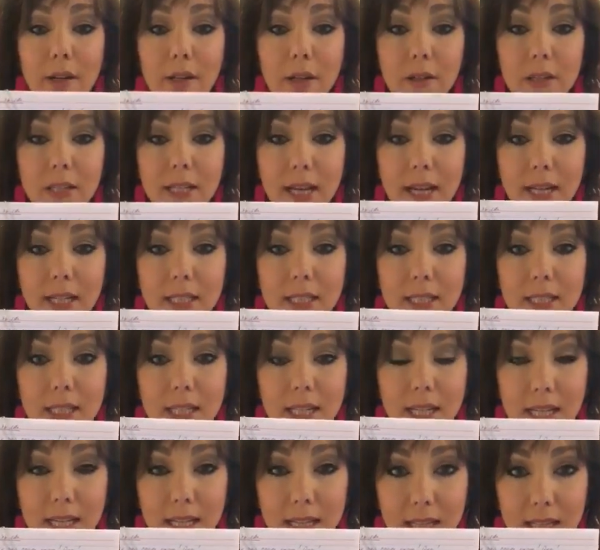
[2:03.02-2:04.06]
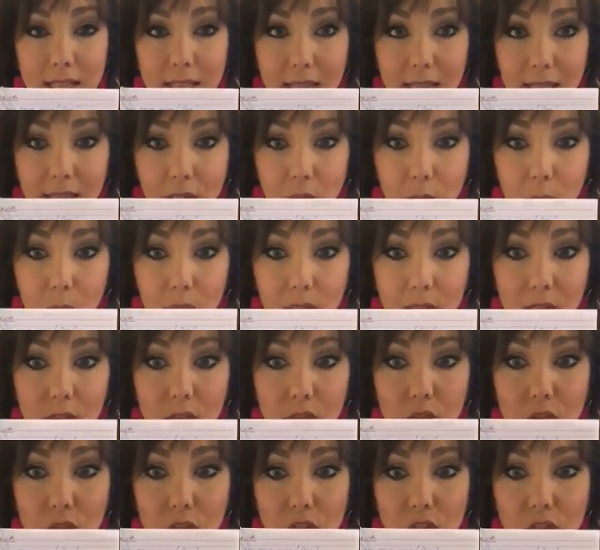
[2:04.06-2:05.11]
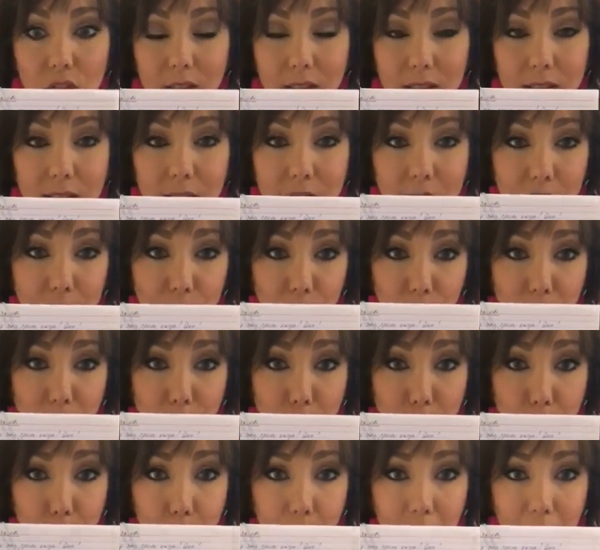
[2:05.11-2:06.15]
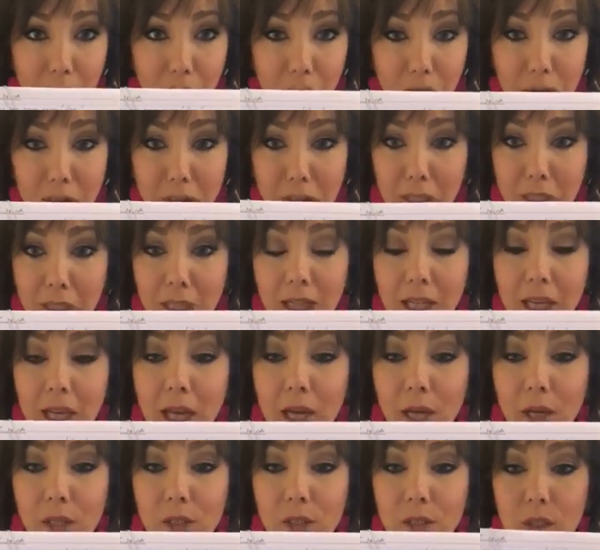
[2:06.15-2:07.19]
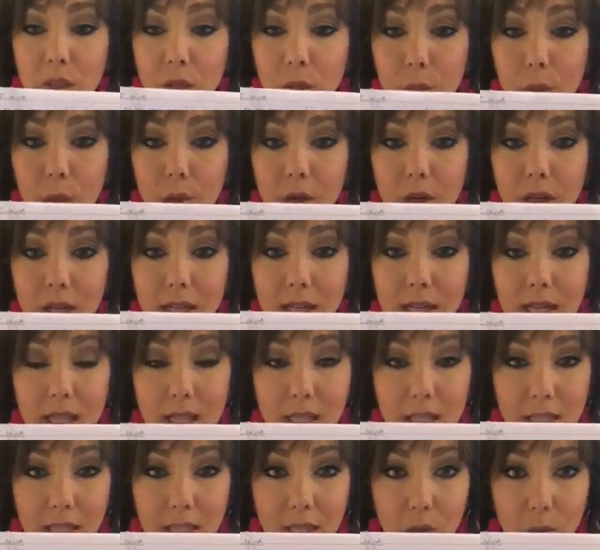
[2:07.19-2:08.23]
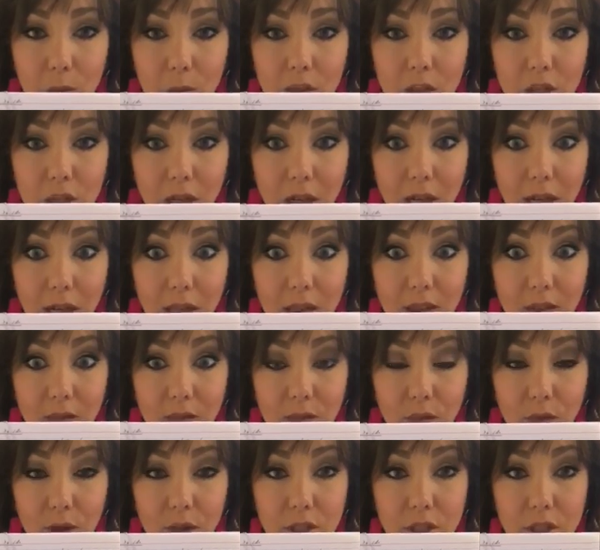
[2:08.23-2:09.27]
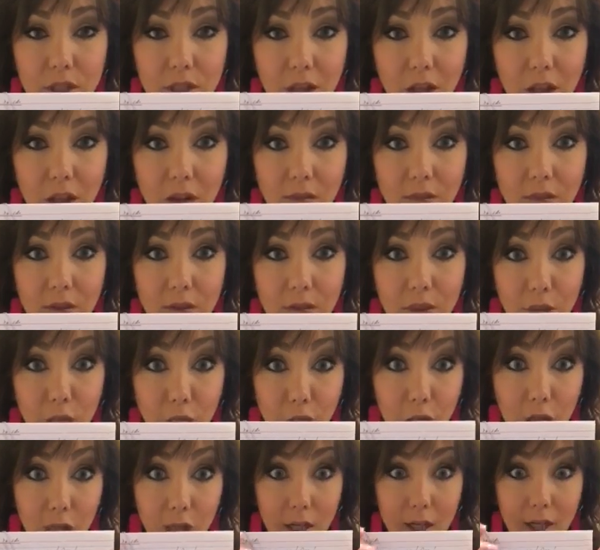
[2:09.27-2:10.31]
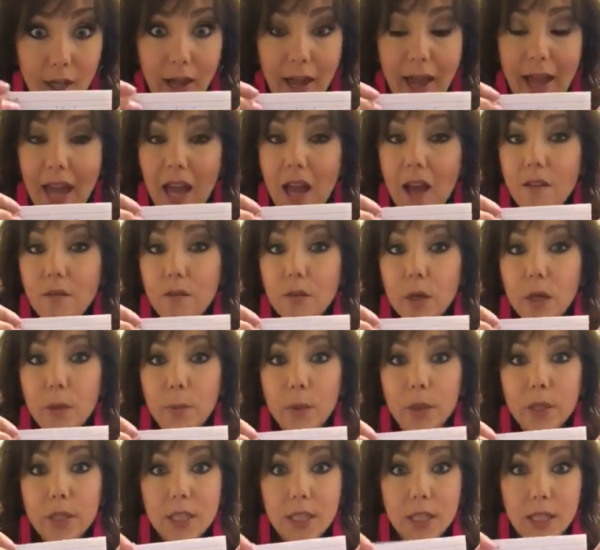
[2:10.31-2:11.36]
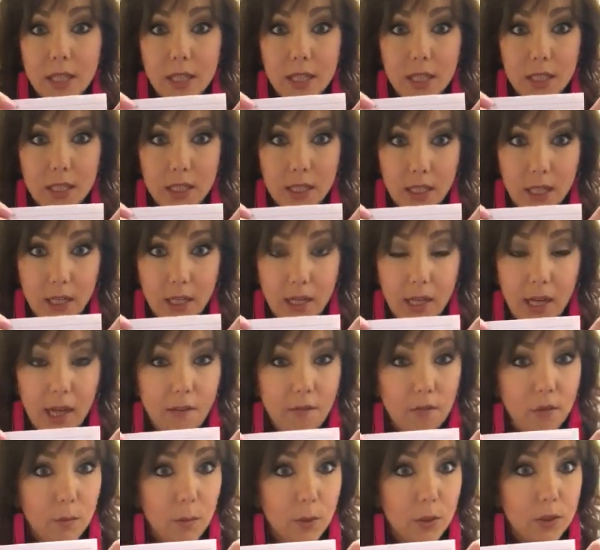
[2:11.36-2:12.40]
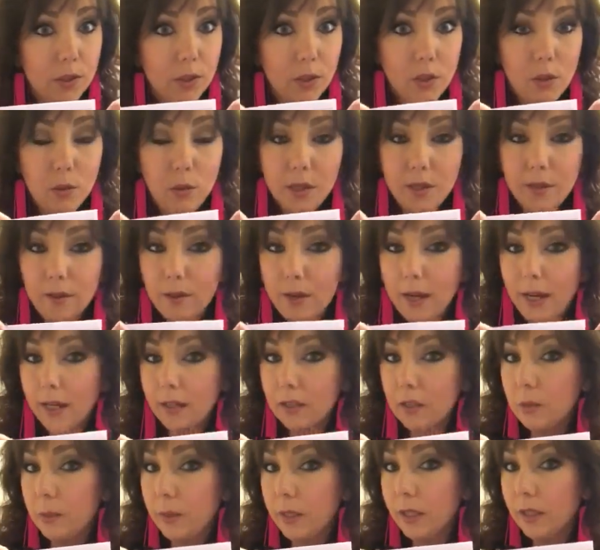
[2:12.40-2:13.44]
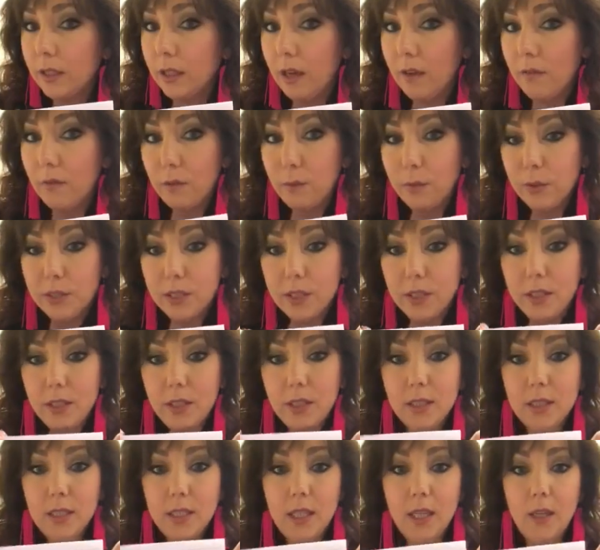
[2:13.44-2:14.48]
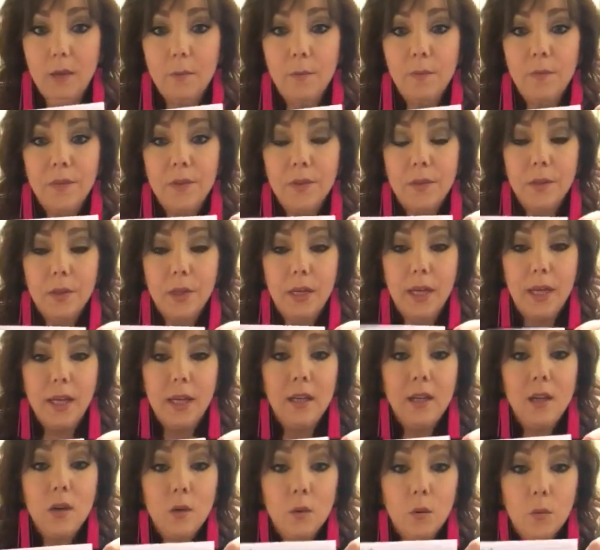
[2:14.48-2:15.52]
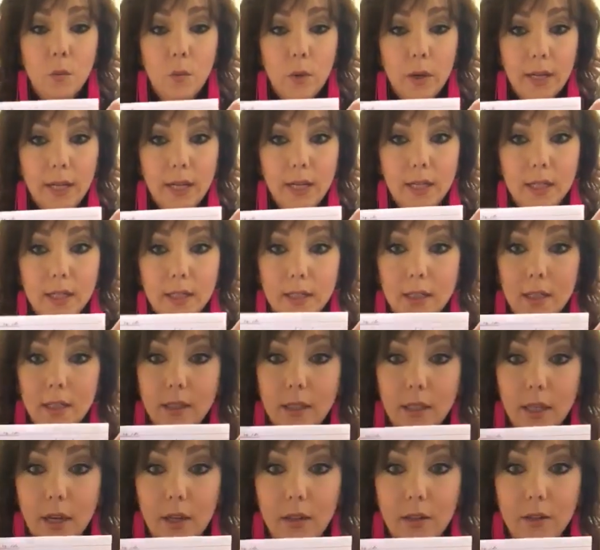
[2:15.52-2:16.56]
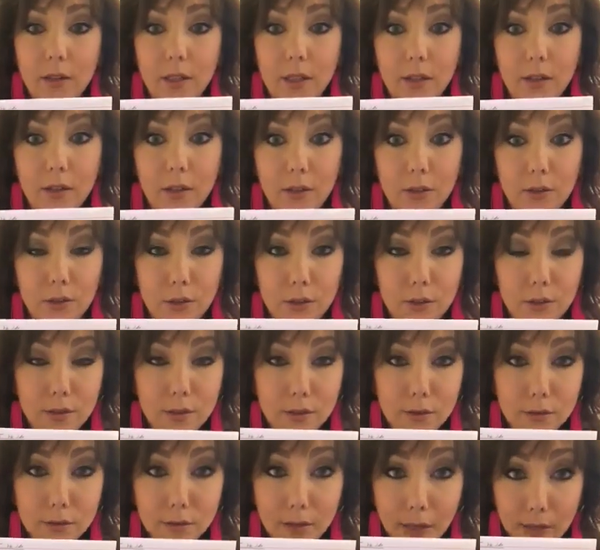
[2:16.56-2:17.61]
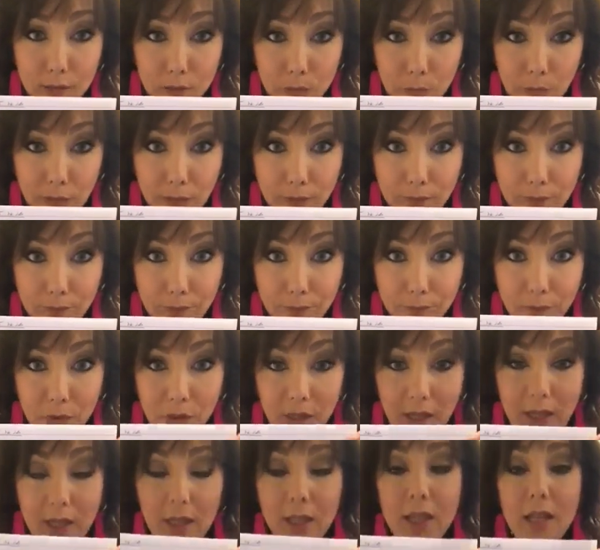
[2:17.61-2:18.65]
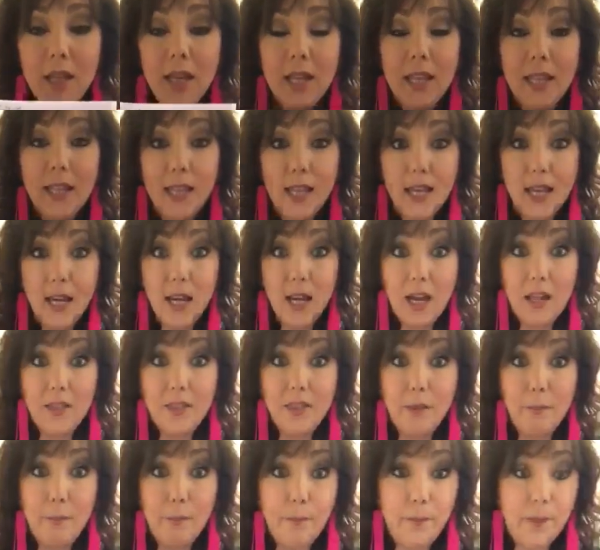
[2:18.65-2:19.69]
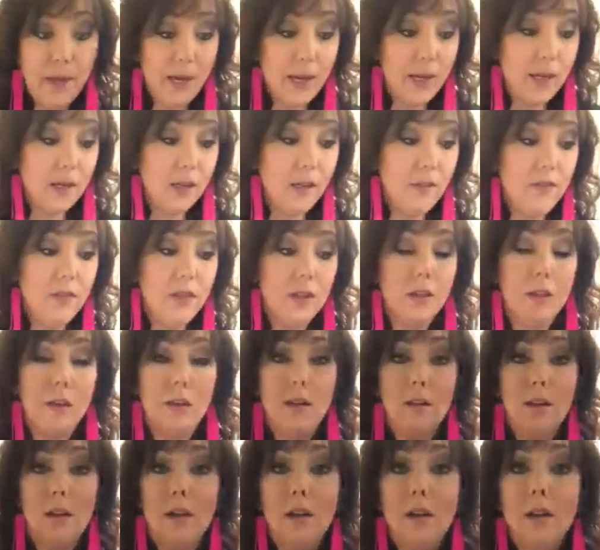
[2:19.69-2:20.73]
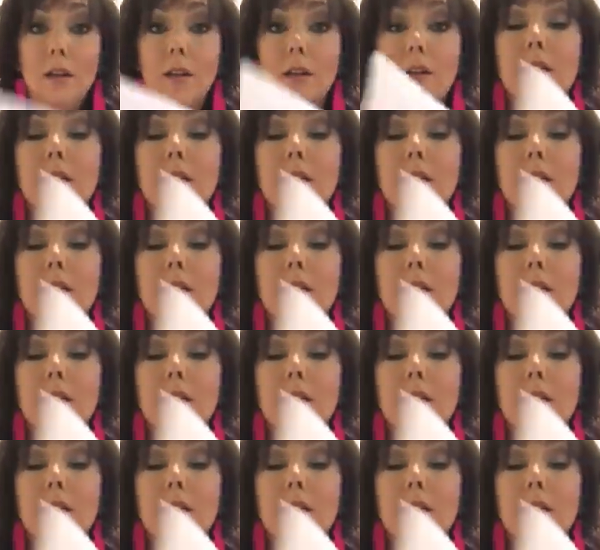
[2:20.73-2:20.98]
out your text in the language. This is French, obviously. So in the language on the front of the card. Every person in the scene, every person you interact with, every person in the scene, okay? Write the other characters as well, okay? Then on the back of the card,